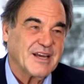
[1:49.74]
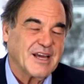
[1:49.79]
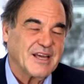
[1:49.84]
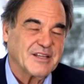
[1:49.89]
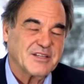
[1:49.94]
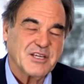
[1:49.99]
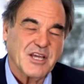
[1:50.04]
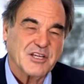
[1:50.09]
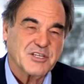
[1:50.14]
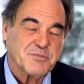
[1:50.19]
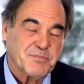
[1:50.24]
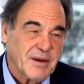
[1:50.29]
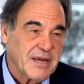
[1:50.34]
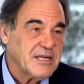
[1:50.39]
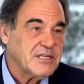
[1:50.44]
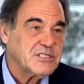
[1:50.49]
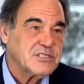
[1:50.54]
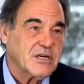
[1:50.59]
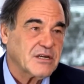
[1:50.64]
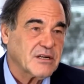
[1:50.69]
It's
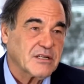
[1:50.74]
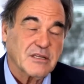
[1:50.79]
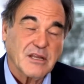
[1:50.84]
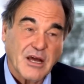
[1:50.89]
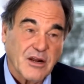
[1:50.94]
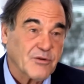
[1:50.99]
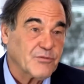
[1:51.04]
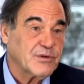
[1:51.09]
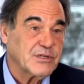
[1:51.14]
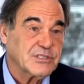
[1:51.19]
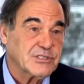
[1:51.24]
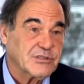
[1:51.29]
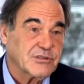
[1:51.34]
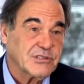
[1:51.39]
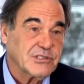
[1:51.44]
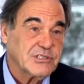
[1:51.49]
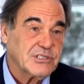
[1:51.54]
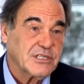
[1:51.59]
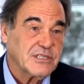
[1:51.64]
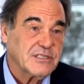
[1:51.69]
based on a lot of
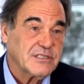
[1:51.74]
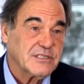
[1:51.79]
research,